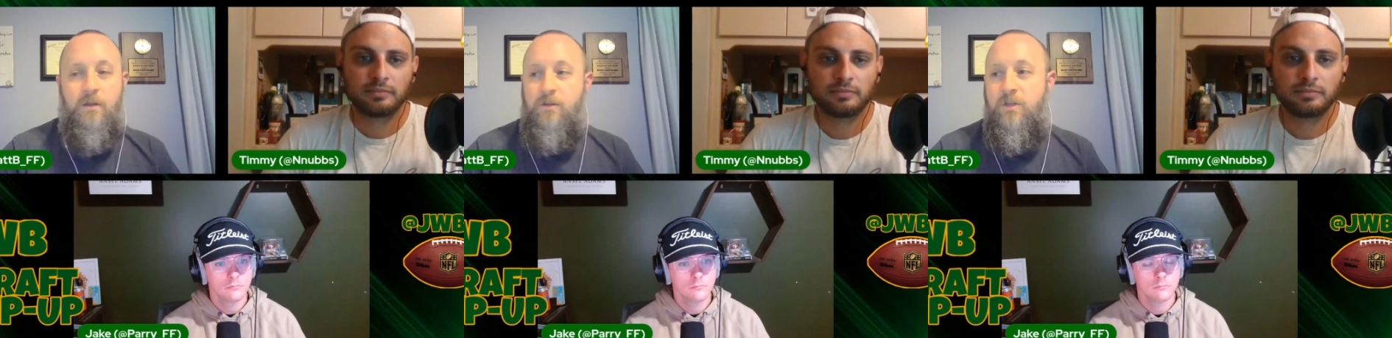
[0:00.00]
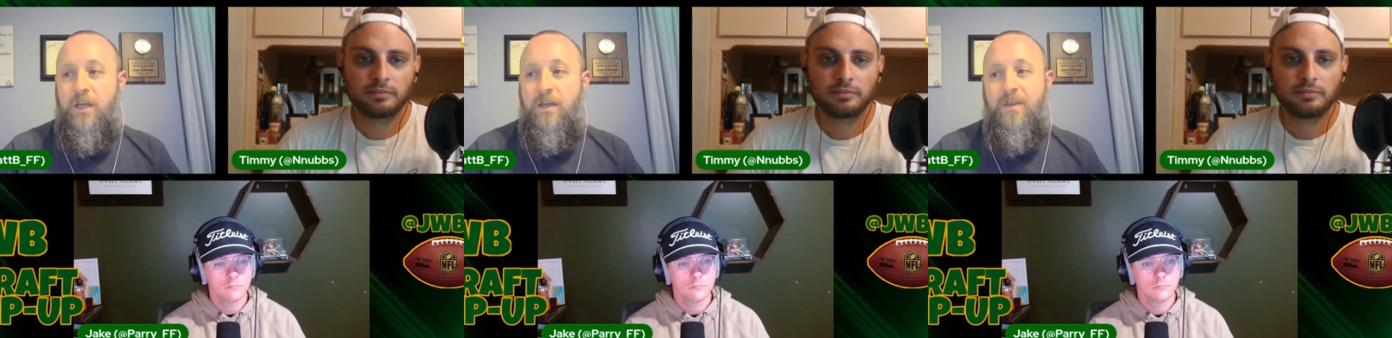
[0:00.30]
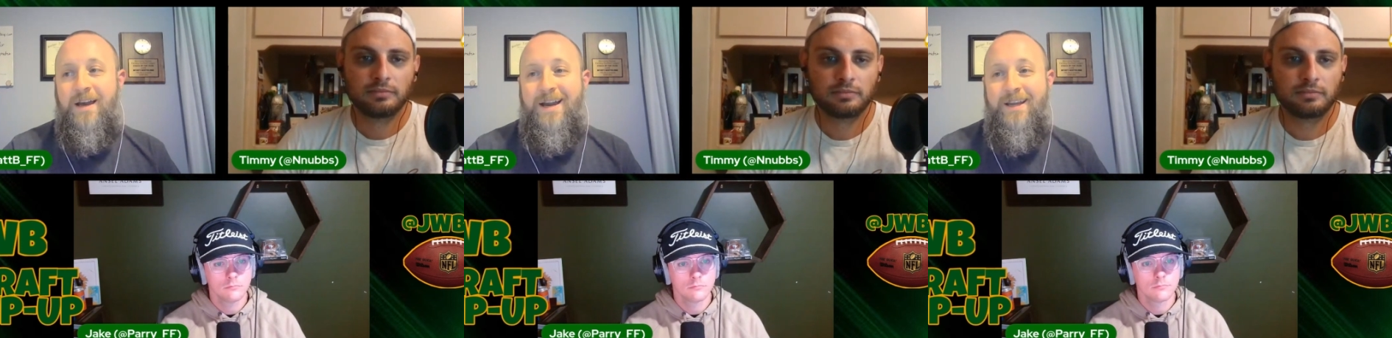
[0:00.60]
Speaker 1: Jake
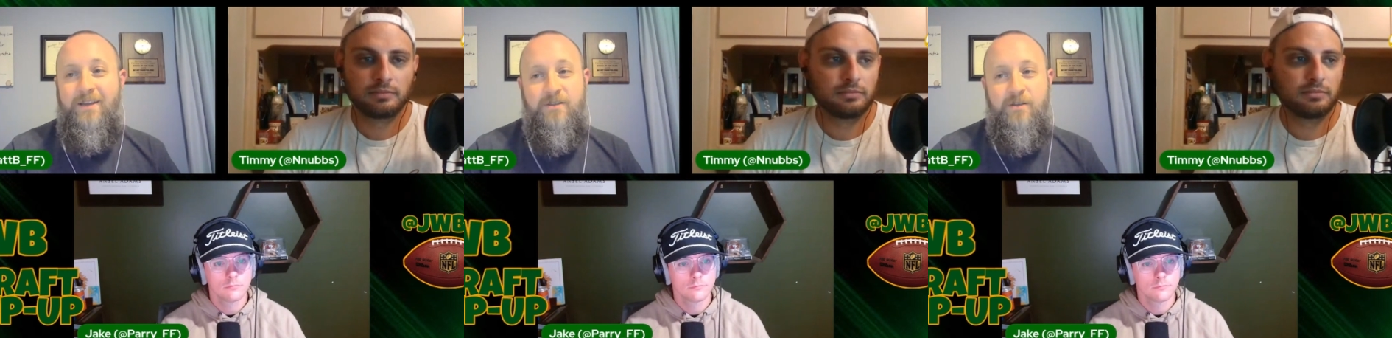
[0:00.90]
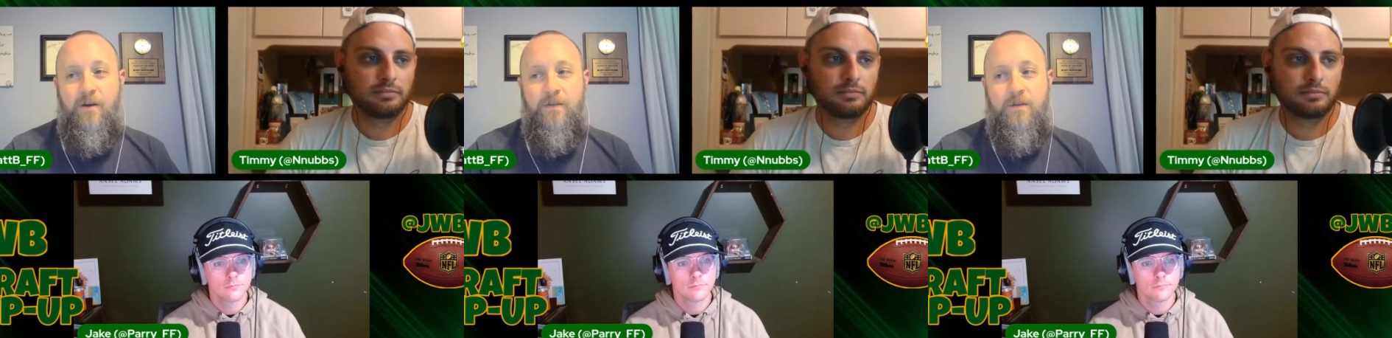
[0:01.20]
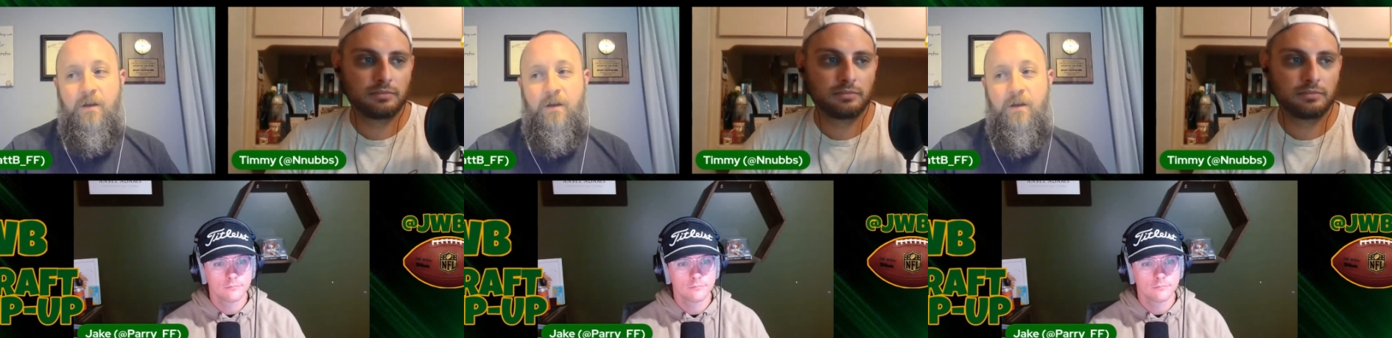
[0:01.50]
the highest on this